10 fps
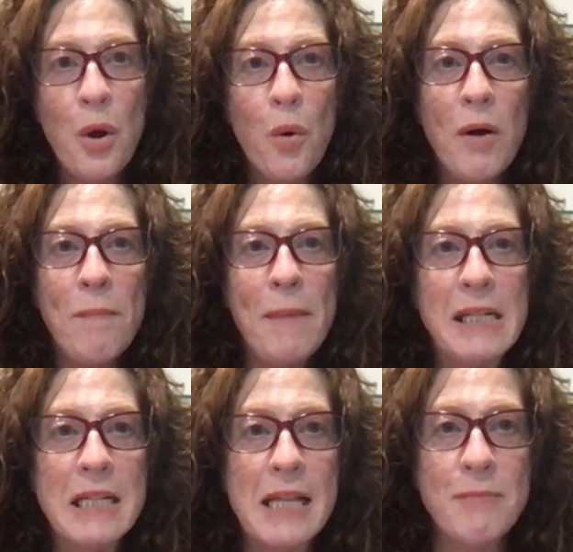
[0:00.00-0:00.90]
what
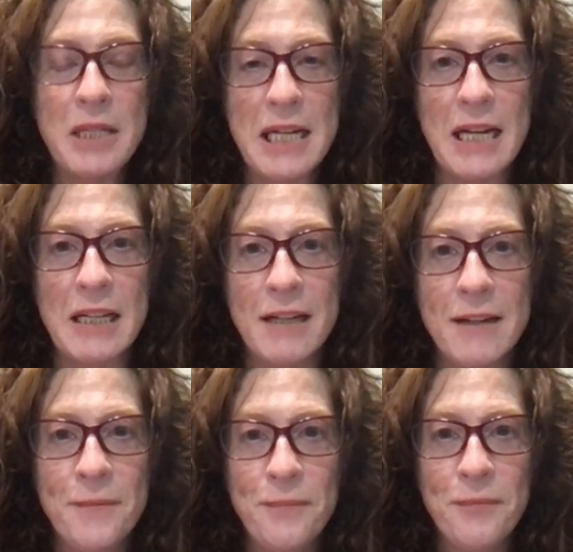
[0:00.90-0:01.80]
makes them tick.
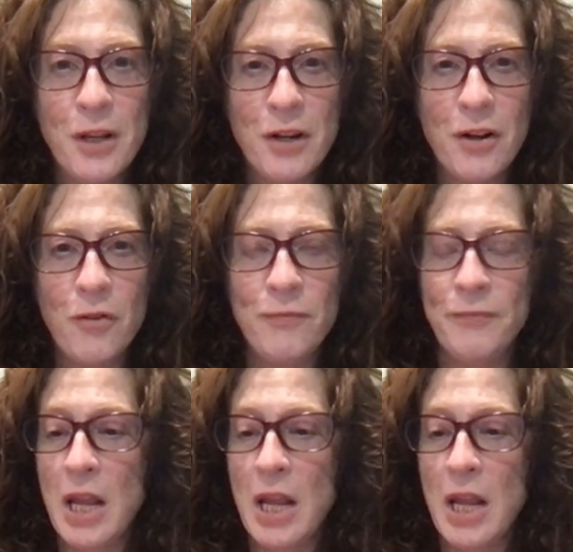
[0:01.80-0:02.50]
You know,